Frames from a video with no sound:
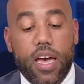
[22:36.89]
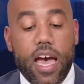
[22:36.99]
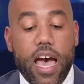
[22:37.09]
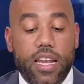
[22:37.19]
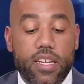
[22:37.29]

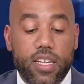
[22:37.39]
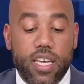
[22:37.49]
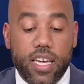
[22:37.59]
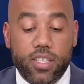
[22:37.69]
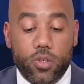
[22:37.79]
and the
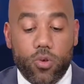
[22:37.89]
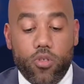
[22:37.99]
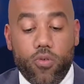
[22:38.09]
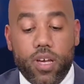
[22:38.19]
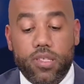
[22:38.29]
need to
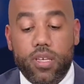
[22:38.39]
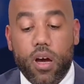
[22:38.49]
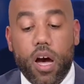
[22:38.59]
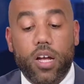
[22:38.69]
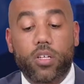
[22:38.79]
address the
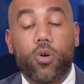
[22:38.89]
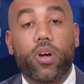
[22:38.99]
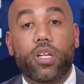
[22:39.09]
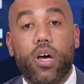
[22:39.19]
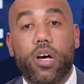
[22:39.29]

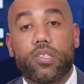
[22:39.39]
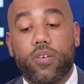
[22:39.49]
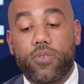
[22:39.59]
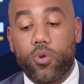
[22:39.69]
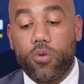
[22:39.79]
ongoing loss
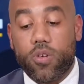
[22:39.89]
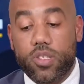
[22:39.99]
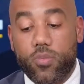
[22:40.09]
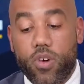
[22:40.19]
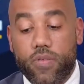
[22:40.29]
of
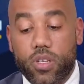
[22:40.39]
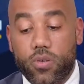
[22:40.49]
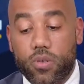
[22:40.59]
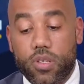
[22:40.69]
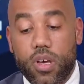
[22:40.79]
tourism
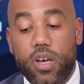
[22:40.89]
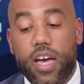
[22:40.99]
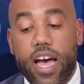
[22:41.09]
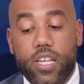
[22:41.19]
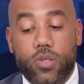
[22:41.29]
revenues
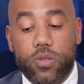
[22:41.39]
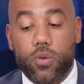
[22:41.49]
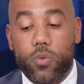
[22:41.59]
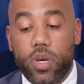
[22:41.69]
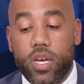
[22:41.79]
as
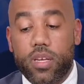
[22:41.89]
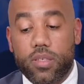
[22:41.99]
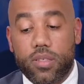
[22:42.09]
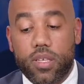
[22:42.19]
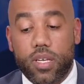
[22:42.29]
we
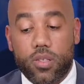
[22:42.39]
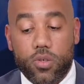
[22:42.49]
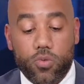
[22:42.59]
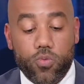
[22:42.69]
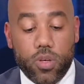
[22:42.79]
seek
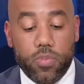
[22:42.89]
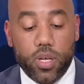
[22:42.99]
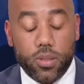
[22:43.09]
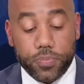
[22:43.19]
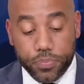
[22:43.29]
to
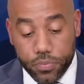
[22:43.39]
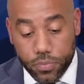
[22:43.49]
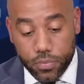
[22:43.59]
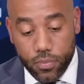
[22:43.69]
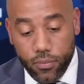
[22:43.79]
rebuild.
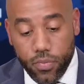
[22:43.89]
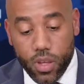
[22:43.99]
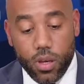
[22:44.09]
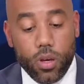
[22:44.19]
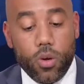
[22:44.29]

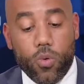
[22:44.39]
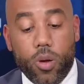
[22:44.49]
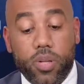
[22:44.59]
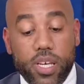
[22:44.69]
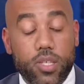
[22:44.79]
We are
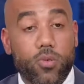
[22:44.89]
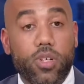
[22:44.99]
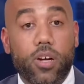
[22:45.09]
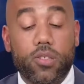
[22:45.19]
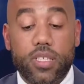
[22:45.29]
pleased to
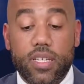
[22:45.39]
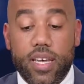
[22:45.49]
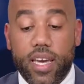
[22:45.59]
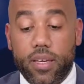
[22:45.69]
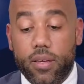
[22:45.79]
announce
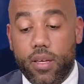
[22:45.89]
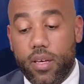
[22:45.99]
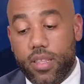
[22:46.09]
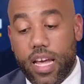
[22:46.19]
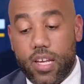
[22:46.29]
today
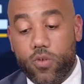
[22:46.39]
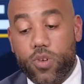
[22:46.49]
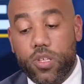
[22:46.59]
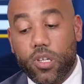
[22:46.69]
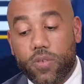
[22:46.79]
that as a
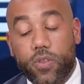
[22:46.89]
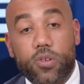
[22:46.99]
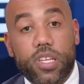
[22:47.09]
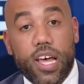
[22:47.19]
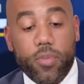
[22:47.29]
result of
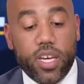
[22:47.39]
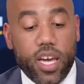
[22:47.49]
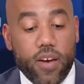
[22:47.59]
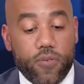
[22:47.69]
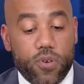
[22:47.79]
those lobbying
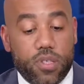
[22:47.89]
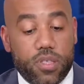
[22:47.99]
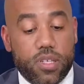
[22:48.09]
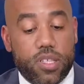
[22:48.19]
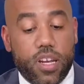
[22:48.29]
efforts,
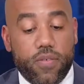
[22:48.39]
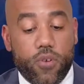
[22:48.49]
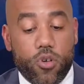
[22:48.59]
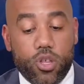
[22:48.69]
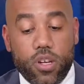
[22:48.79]
the Senate
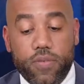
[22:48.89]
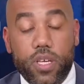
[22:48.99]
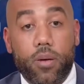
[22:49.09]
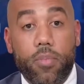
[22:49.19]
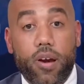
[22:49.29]
version of
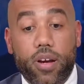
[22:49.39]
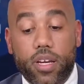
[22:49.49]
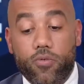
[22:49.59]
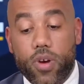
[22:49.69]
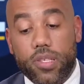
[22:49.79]
the
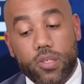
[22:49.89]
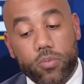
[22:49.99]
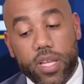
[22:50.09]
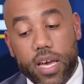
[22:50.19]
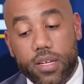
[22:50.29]
American Rescue
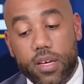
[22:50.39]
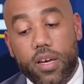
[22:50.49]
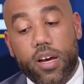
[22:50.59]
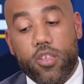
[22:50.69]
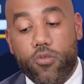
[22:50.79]
Plan
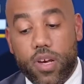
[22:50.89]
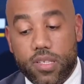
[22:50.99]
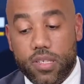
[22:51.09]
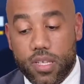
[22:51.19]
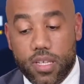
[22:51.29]

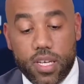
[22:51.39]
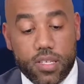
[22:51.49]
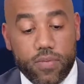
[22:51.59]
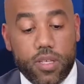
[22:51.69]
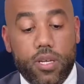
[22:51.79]
addresses the
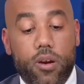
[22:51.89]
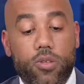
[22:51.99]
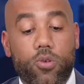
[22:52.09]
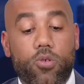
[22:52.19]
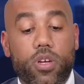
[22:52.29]
needs of the
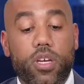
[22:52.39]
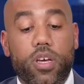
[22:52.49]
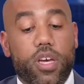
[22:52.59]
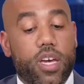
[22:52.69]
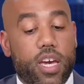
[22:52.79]
territory
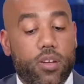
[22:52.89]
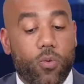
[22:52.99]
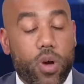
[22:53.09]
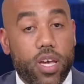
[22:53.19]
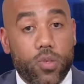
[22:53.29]
in the
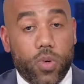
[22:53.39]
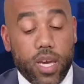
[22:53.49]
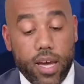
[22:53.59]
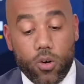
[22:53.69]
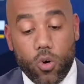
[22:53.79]
ways we
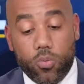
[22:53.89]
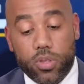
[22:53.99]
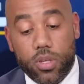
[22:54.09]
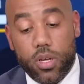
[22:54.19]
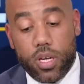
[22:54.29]
had
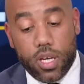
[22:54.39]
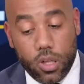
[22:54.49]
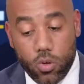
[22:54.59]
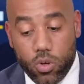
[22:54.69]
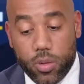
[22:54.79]
hoped,
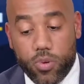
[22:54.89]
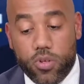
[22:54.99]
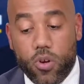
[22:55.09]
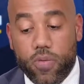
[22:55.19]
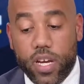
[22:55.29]
including
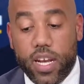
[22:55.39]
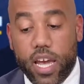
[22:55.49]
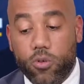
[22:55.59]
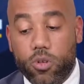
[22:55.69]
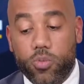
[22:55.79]
preserving an
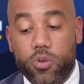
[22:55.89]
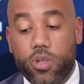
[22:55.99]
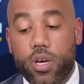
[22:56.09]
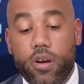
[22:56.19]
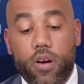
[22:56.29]
equitable
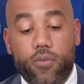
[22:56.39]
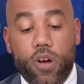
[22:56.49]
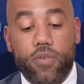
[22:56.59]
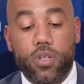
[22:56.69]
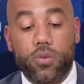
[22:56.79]
share of
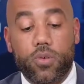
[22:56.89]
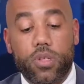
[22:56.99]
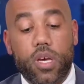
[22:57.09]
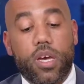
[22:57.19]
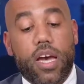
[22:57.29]
revenues
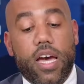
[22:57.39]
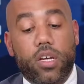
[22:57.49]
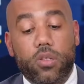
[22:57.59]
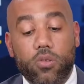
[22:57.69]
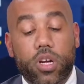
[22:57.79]
and
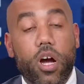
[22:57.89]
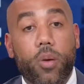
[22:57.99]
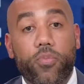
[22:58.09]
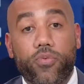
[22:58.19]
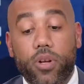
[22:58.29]
including
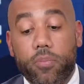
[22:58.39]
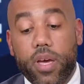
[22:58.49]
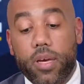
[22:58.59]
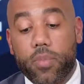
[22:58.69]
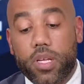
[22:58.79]
upfront
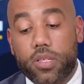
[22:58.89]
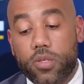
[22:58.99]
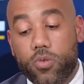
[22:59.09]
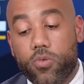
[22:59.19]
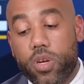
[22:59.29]
payments
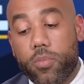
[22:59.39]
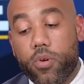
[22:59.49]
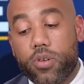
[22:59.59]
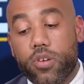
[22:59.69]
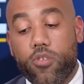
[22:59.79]
to
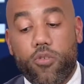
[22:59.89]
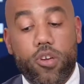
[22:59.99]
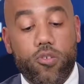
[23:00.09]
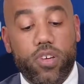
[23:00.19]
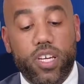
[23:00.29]
reimburse our
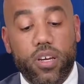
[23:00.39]
Treasury